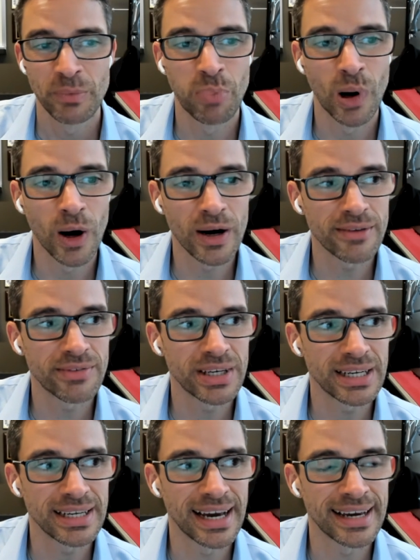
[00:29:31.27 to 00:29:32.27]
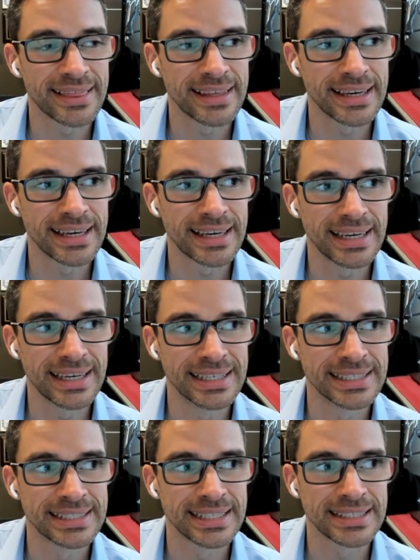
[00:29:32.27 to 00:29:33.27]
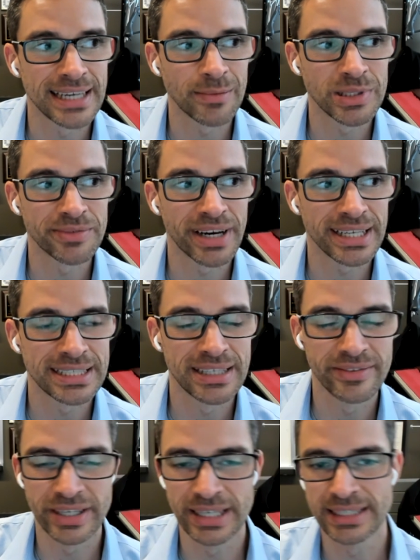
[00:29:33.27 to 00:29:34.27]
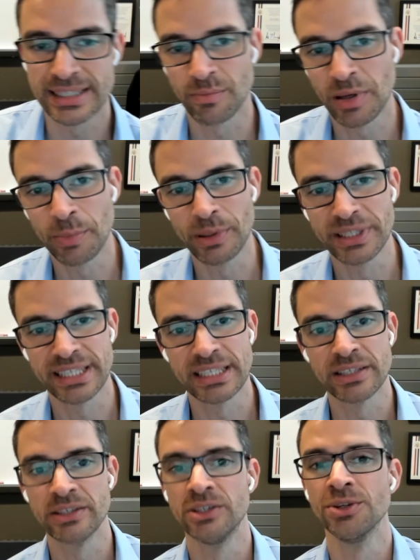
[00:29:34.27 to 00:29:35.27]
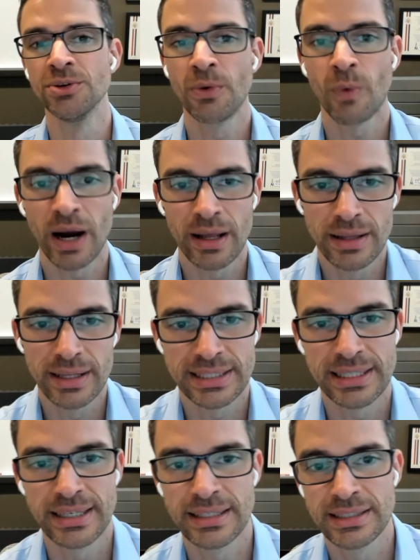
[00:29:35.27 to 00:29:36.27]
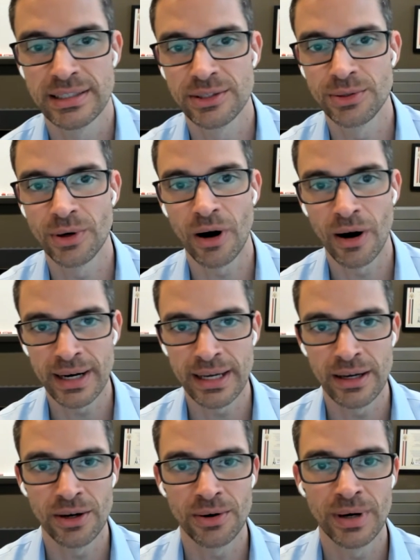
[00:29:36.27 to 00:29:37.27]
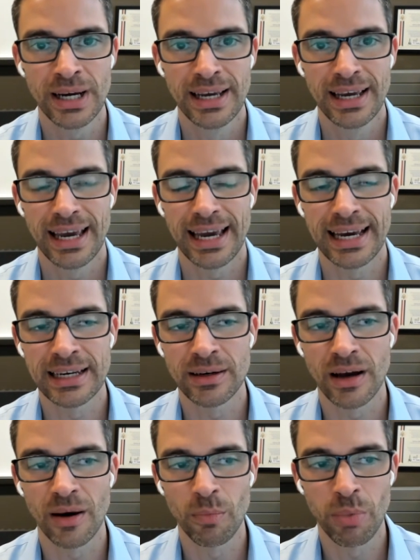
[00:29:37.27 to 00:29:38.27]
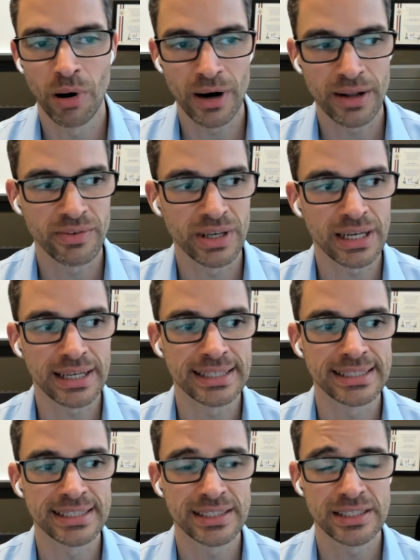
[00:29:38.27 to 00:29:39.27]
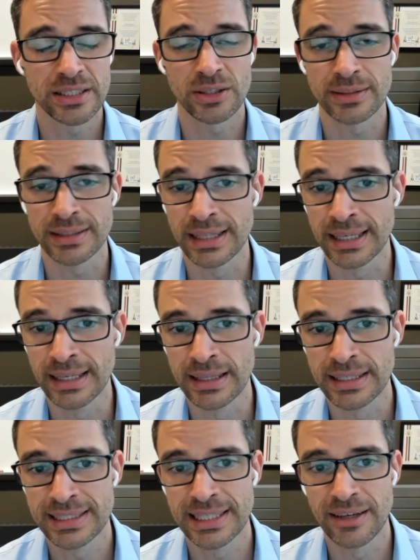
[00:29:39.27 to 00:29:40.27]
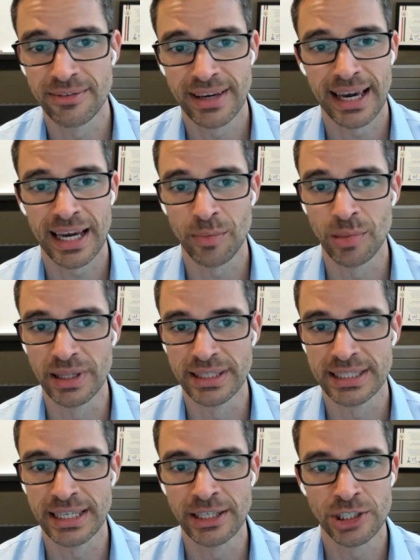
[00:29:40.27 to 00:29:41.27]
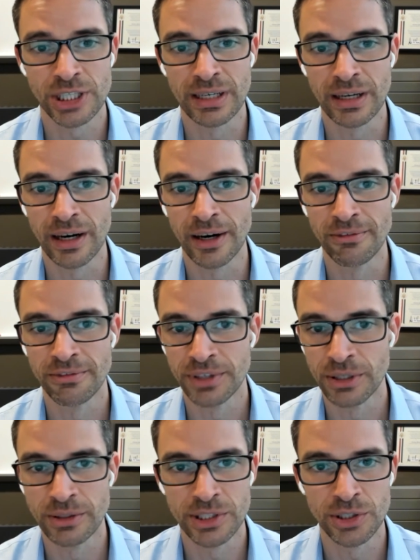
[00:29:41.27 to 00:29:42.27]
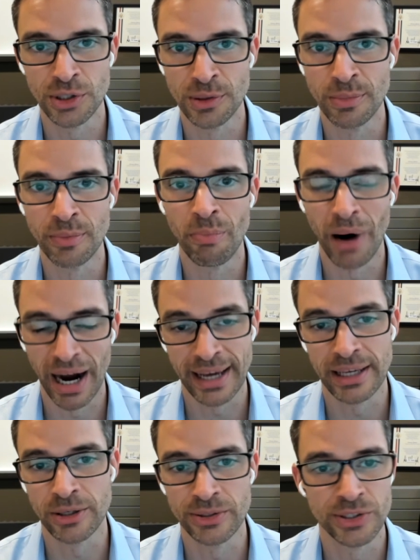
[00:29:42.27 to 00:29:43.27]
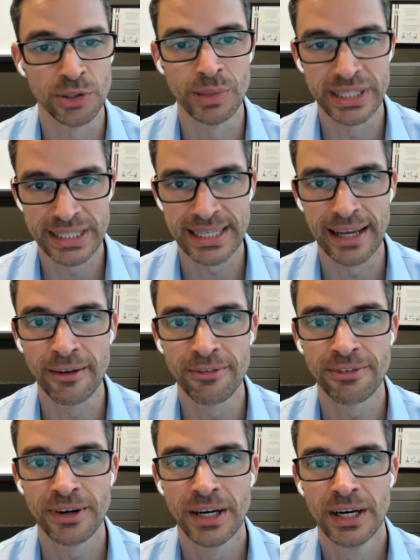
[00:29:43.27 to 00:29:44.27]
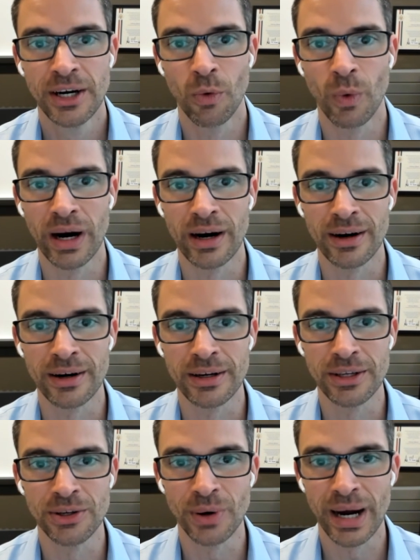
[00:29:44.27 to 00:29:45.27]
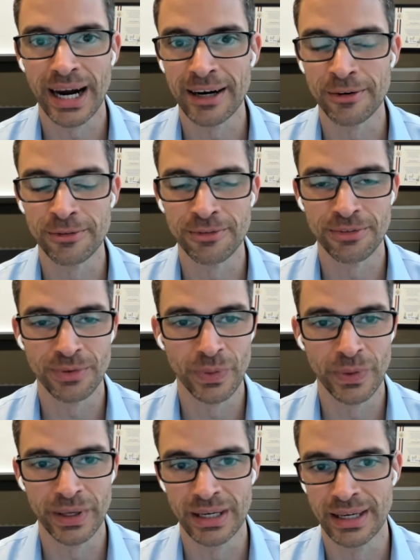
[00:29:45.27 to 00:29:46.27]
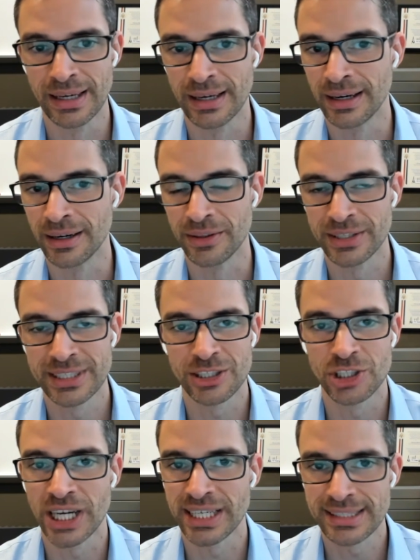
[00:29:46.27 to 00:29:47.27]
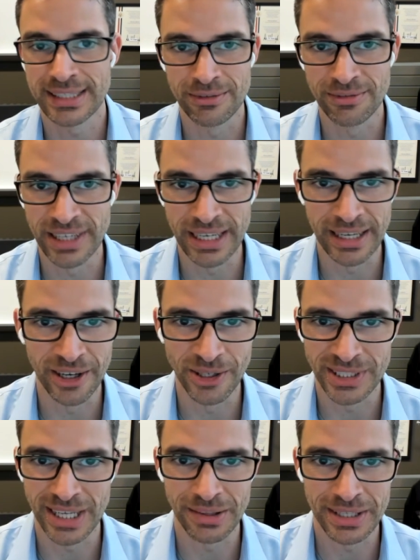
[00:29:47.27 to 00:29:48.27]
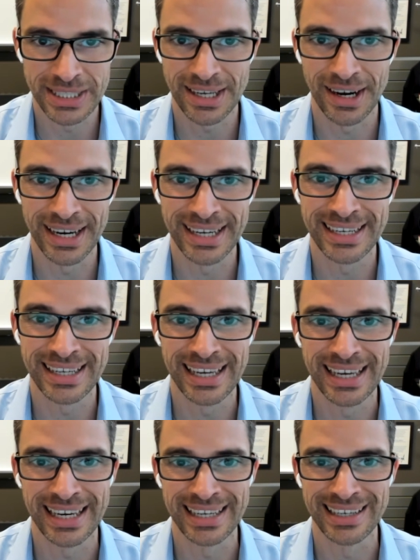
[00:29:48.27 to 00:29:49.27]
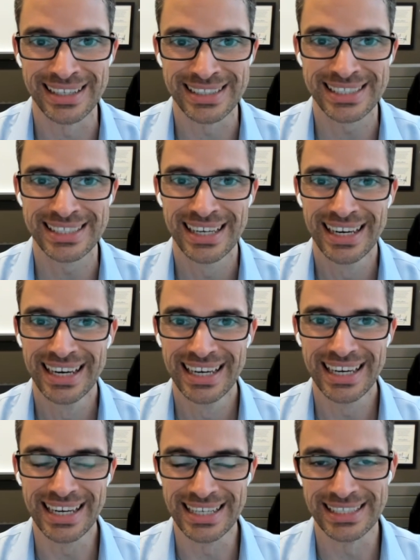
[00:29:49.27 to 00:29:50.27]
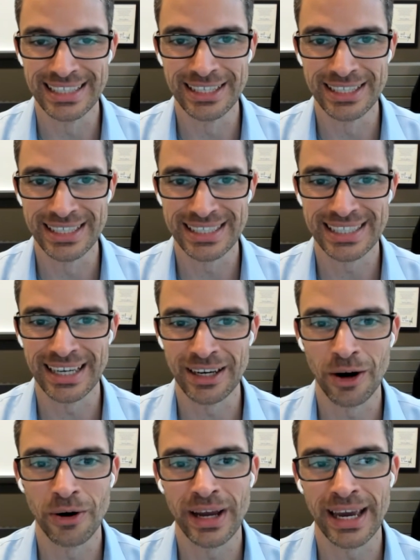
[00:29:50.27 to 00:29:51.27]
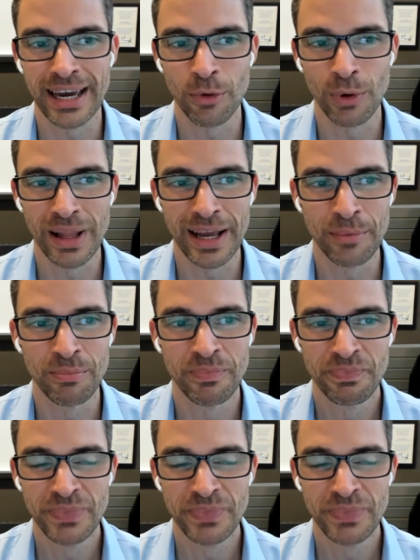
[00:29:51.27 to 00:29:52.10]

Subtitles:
Part of it, I think, is the types of activities that people tend to do while listening to audio. And part of it is certainly the self cannibalization of YouTube by YouTube itself, where you have the suggested videos on the side, and it's easy to just say, okay, well, I'm